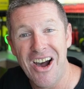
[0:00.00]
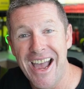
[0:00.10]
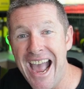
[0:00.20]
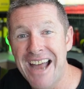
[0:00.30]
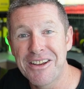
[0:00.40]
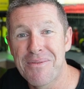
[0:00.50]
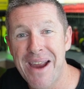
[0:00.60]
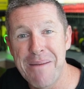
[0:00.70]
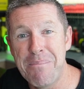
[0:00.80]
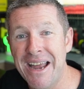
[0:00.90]
I hunted
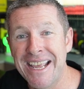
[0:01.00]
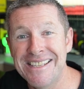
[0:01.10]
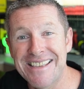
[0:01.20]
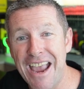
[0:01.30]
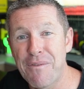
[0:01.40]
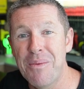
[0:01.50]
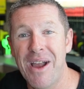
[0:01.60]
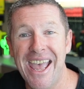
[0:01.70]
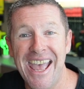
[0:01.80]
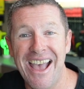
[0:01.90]
around Bunnings
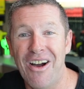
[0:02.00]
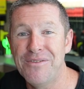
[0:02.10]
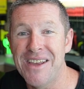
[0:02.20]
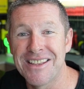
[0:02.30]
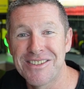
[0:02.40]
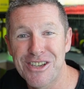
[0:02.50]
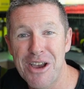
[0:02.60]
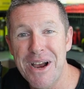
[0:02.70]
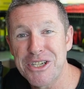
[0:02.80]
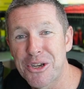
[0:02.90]
everywhere, I've done
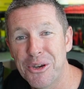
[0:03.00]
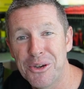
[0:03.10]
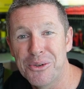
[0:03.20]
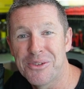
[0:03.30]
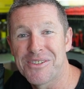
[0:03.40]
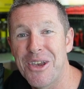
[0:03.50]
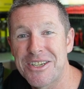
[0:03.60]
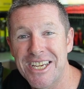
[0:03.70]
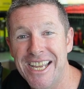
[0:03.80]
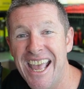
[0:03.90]
so much Google
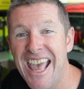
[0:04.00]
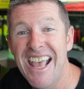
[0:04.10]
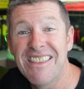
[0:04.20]
searching,